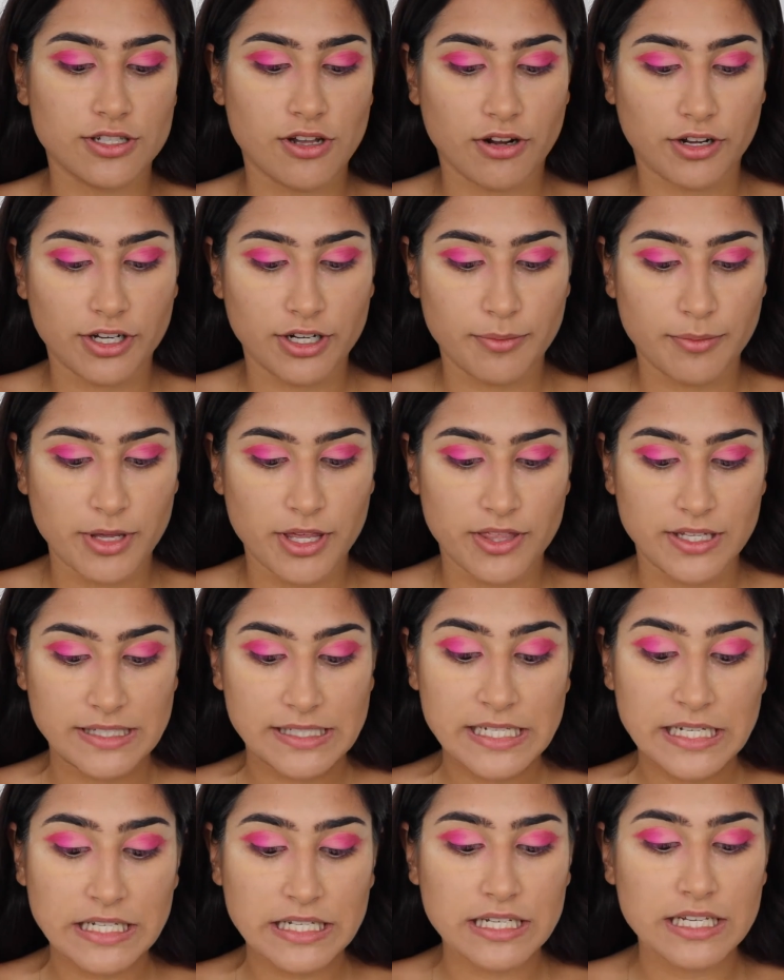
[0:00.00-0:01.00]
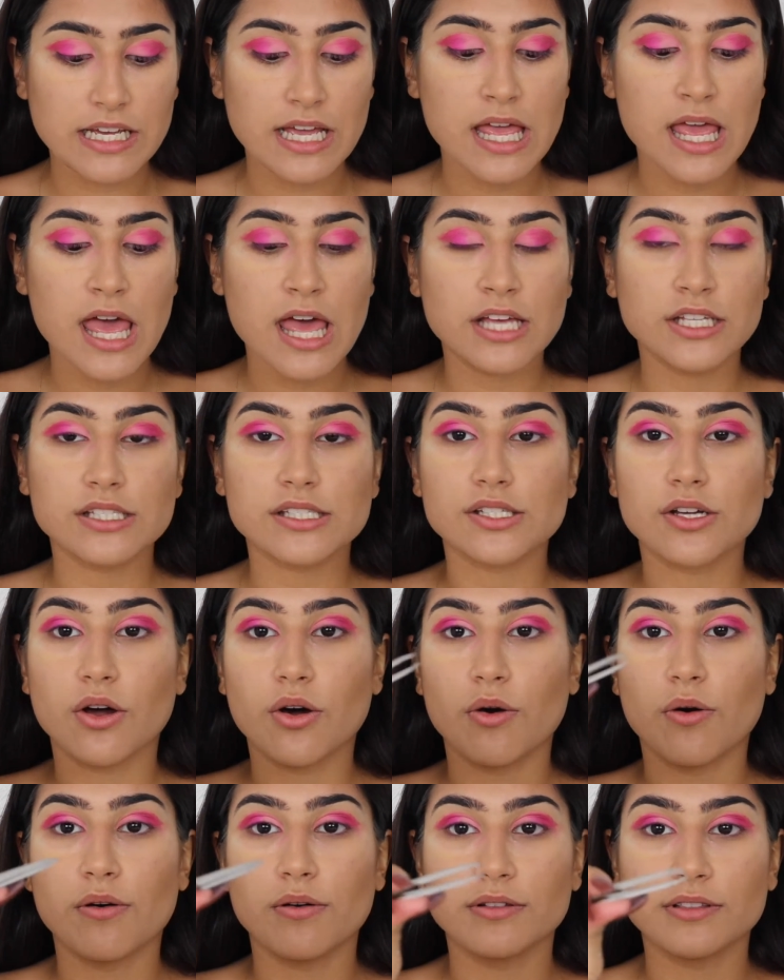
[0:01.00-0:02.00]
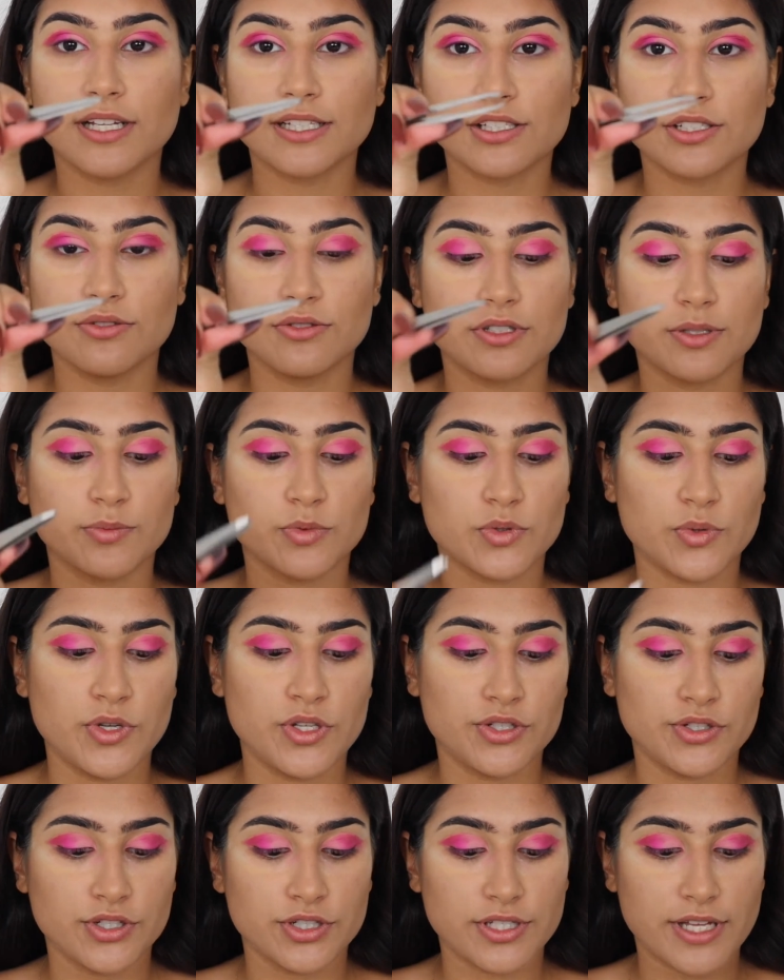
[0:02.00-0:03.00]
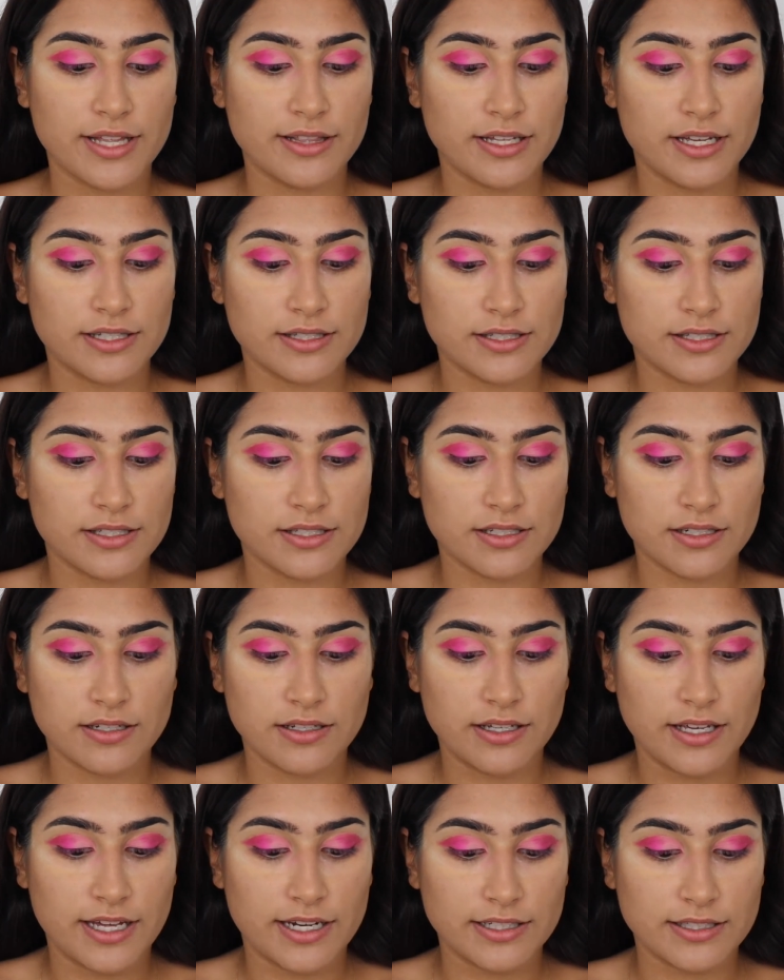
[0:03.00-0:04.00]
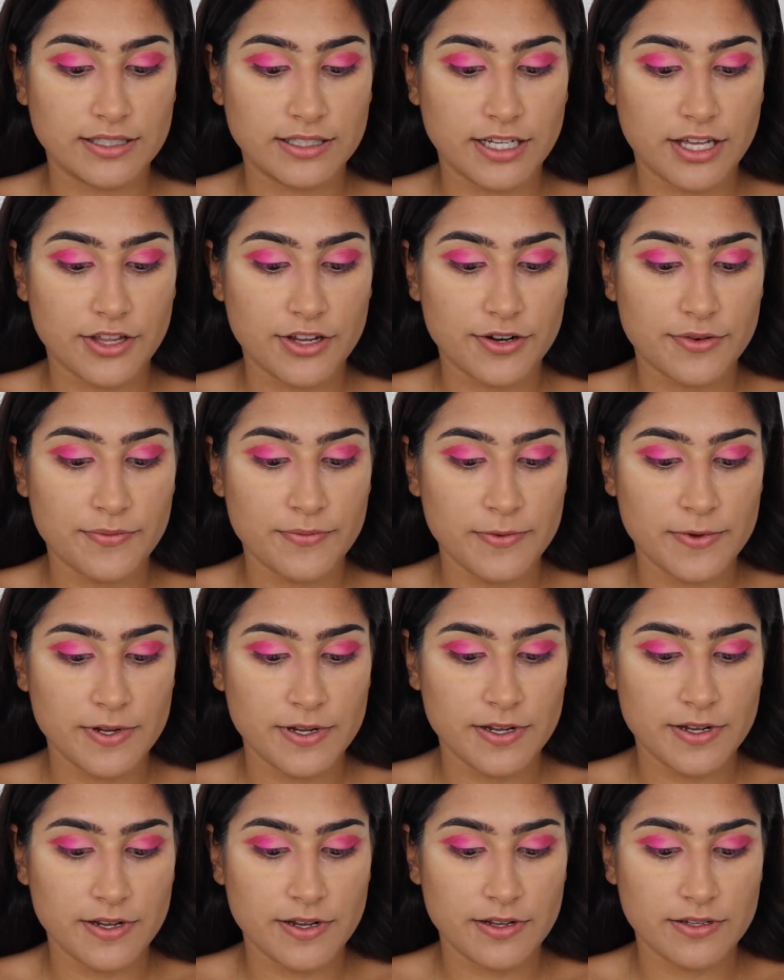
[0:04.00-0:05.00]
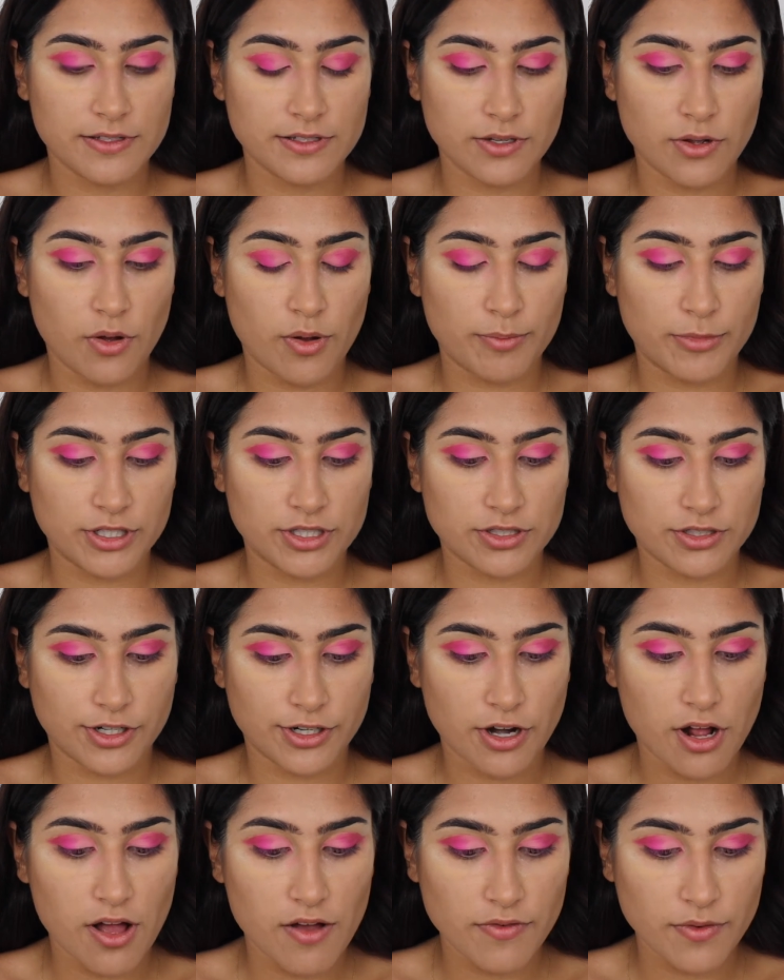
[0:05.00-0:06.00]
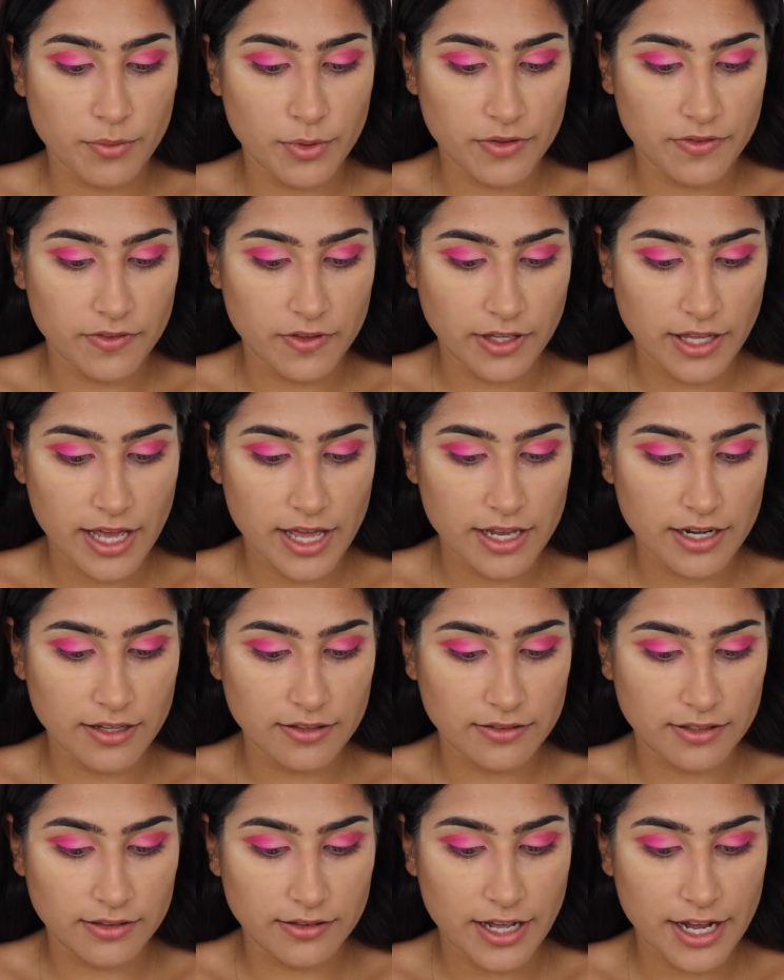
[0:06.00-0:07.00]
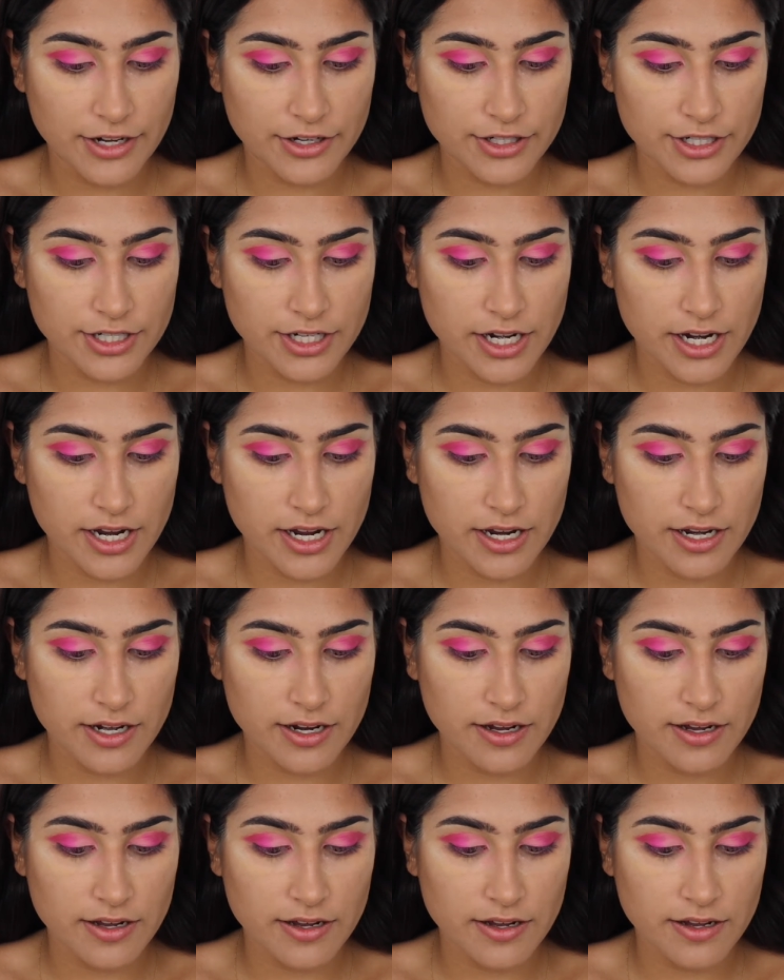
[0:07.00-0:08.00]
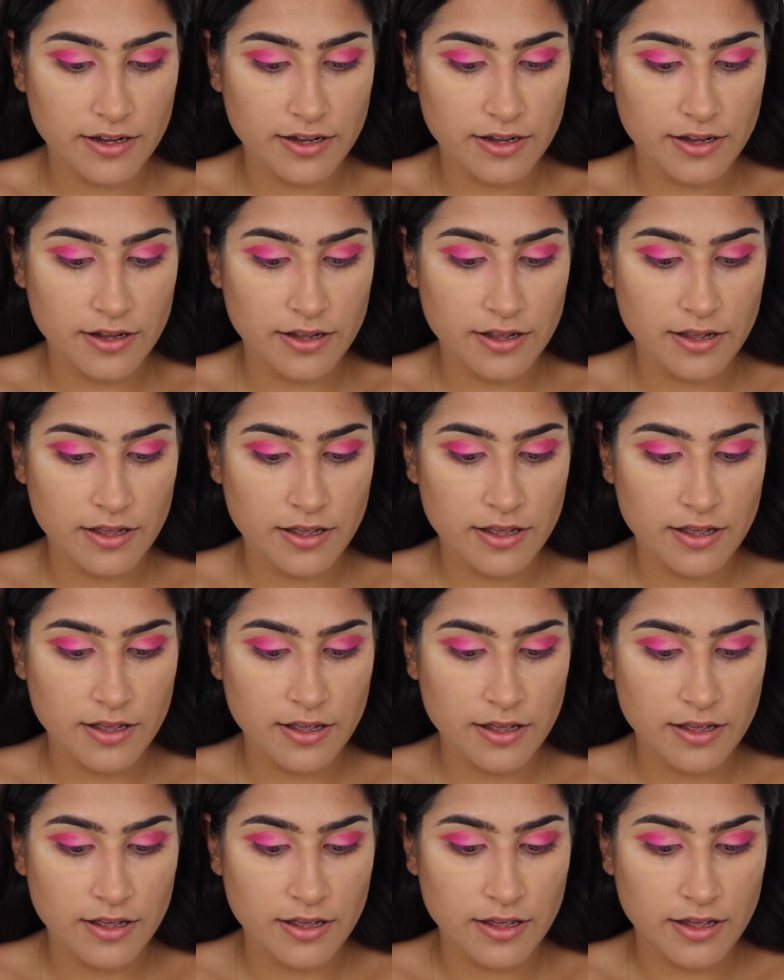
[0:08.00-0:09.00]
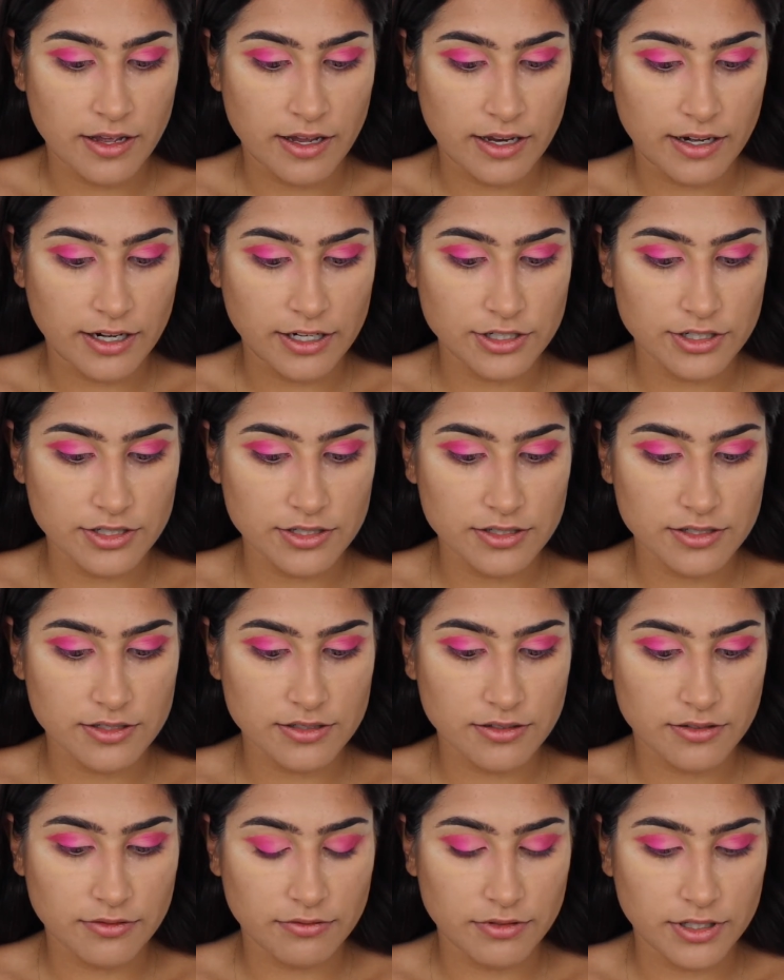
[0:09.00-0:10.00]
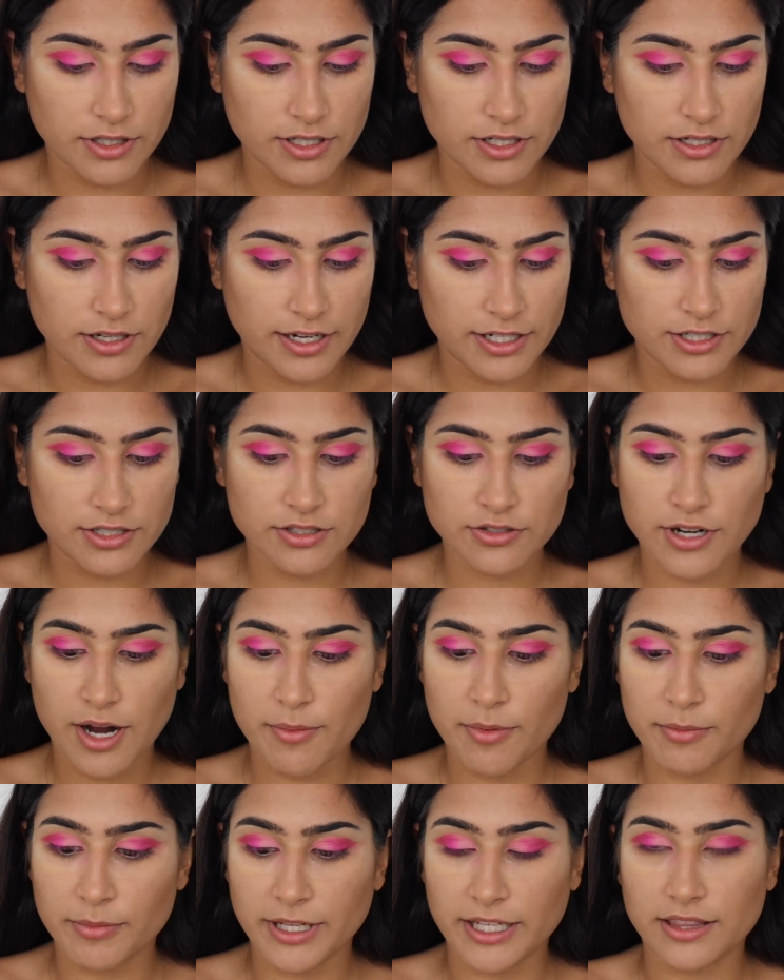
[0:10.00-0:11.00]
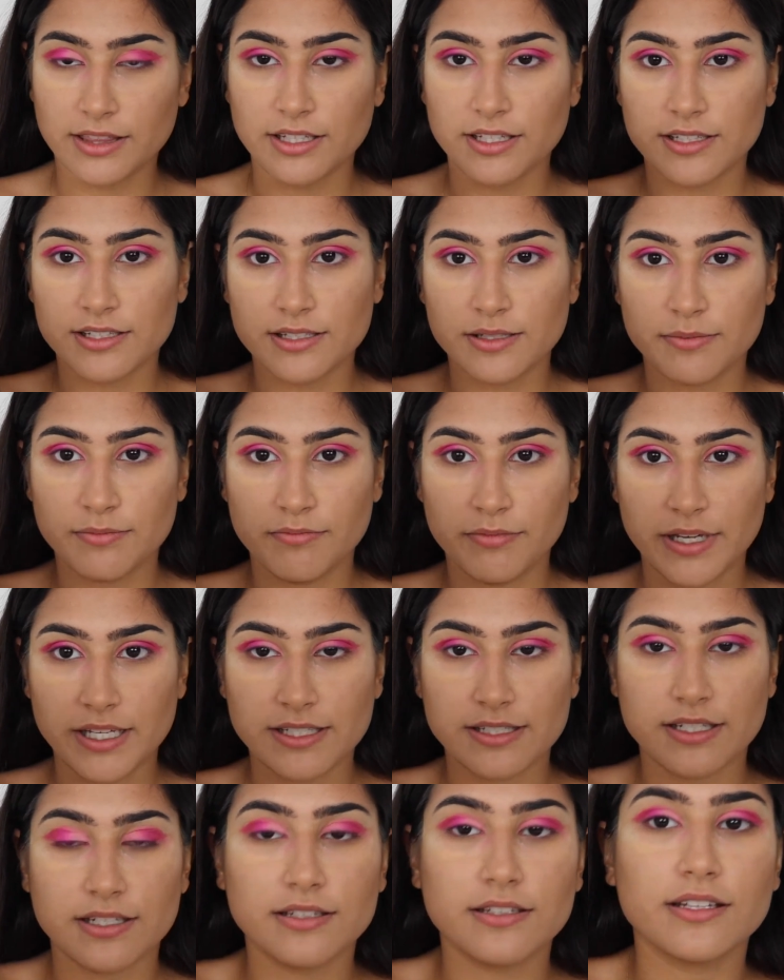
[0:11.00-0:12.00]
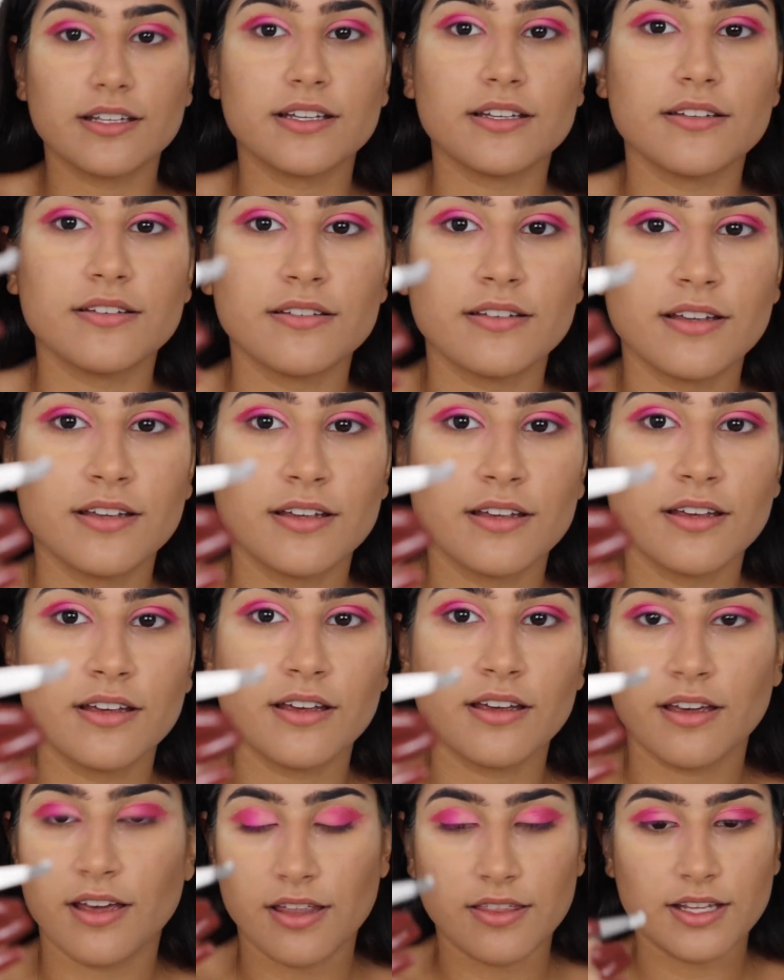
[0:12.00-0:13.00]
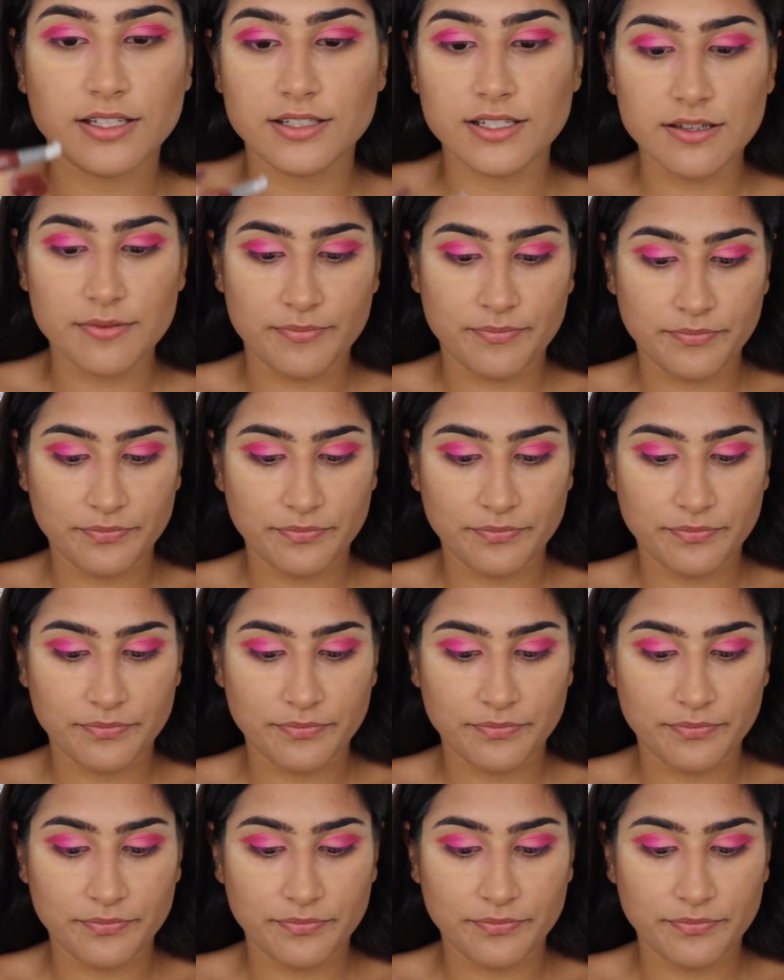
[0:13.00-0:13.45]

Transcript: not gonna be the tea. So let's use some tweezers and let's get it together. So I'm gonna start off with, again, the lighter shade, and I just grab them like this basically, and that's it.